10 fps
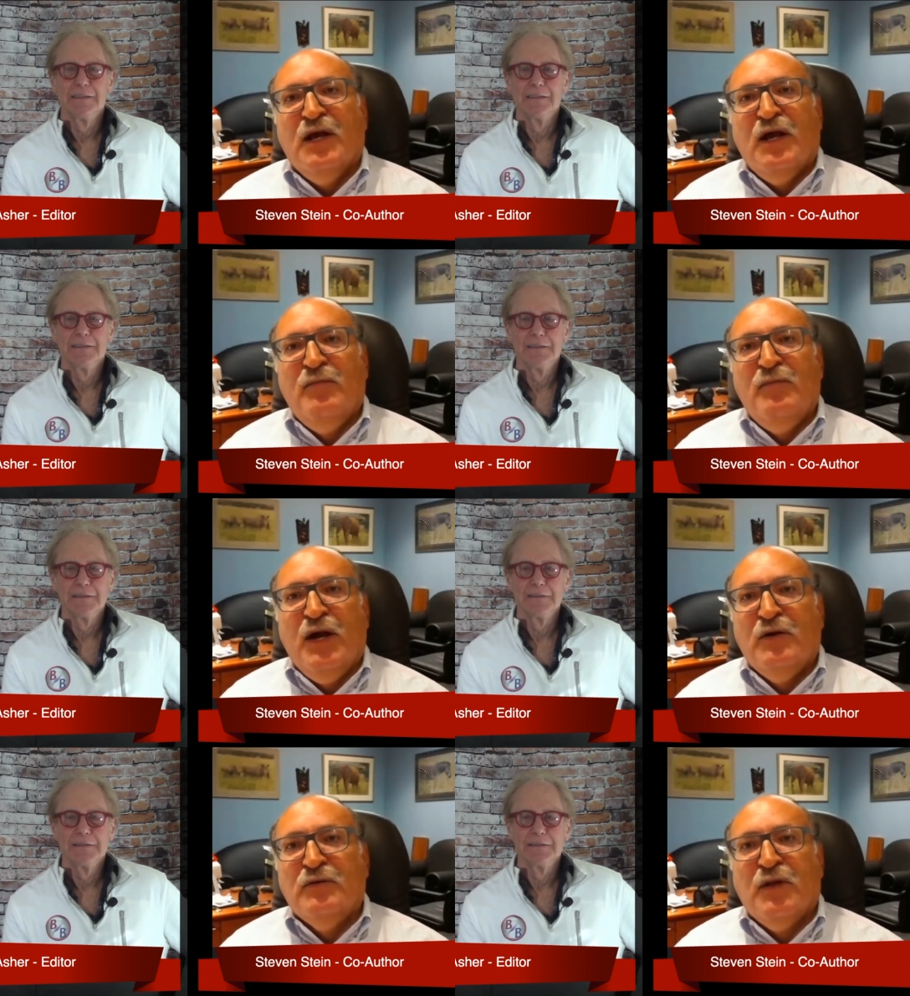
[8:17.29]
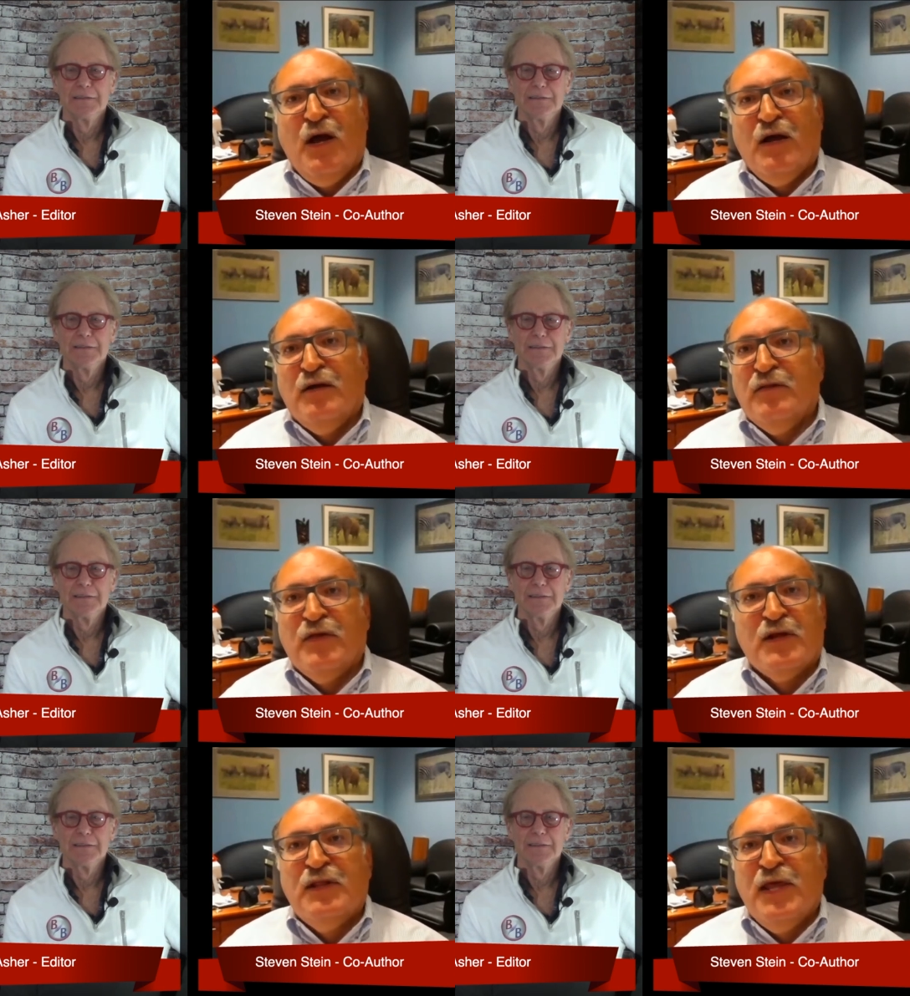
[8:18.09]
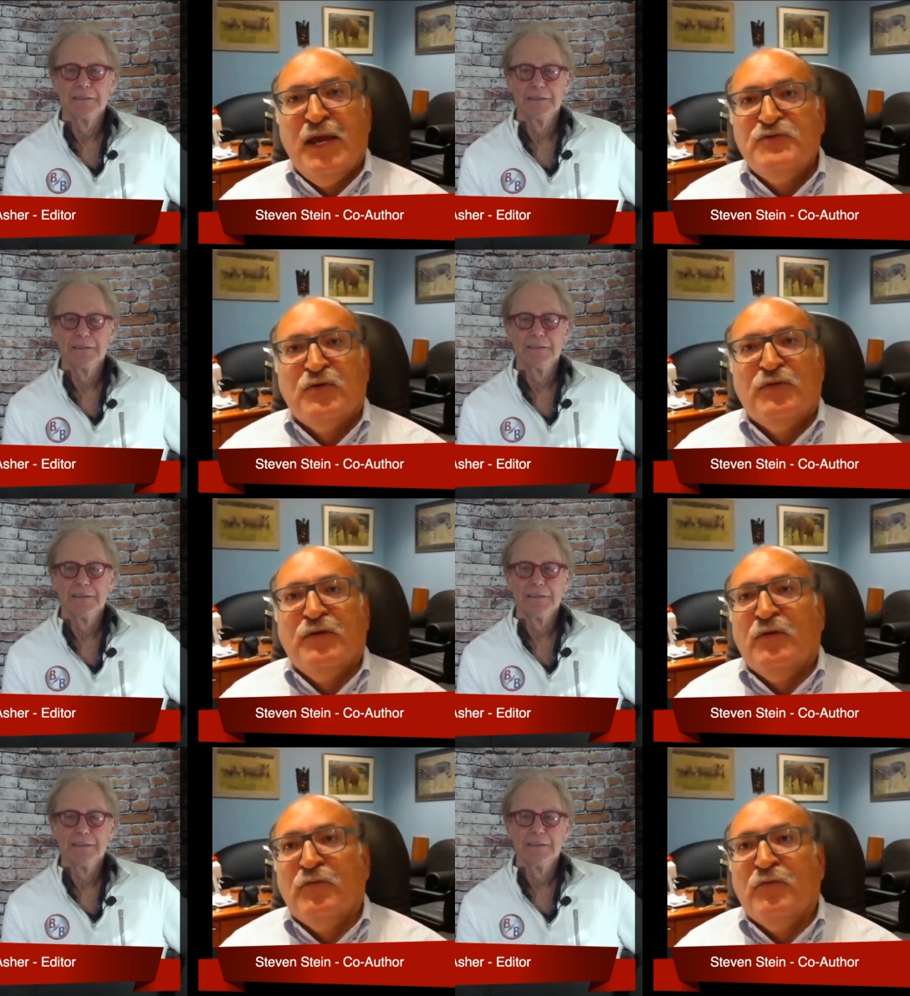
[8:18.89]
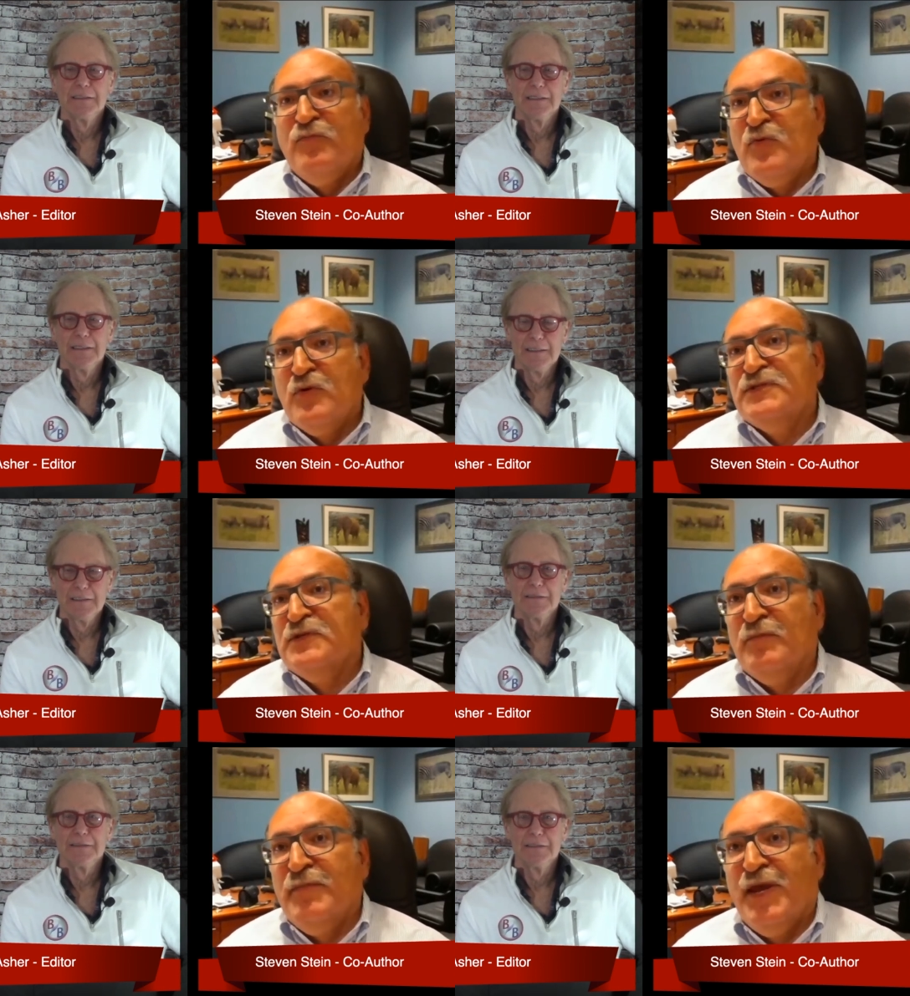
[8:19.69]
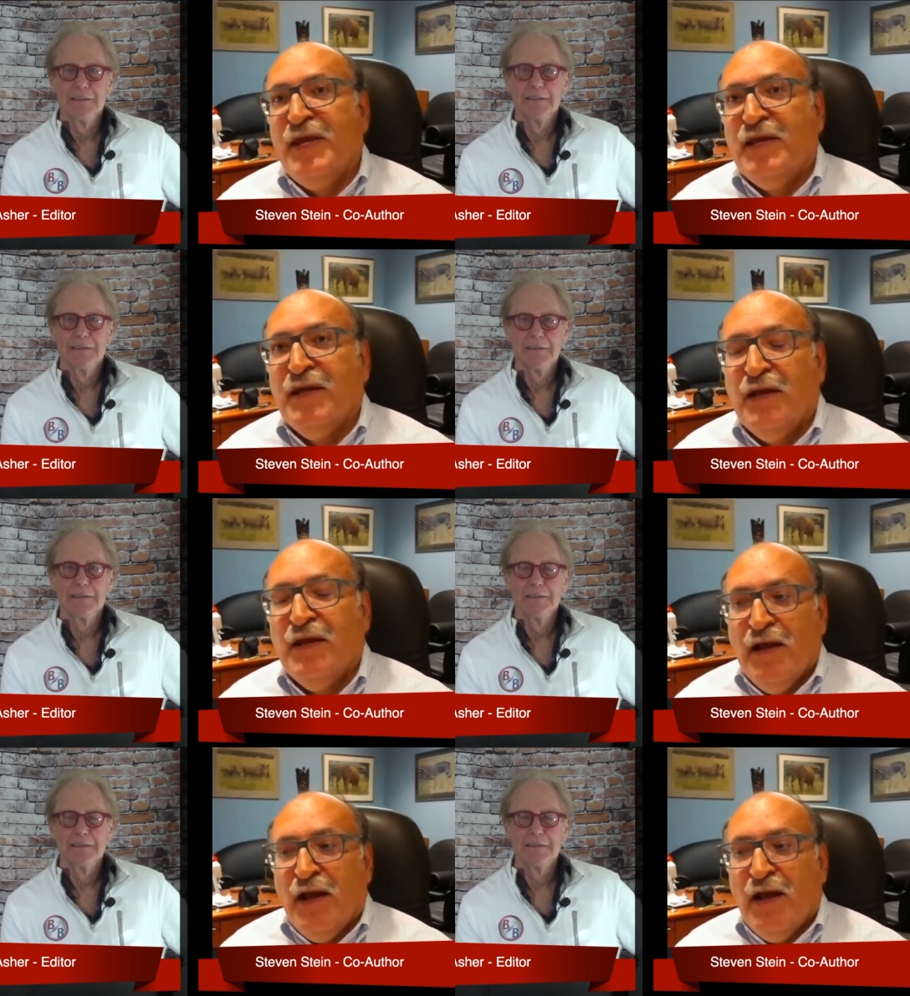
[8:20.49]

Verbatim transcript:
Speaker 1: about the claims or the reports that we're making.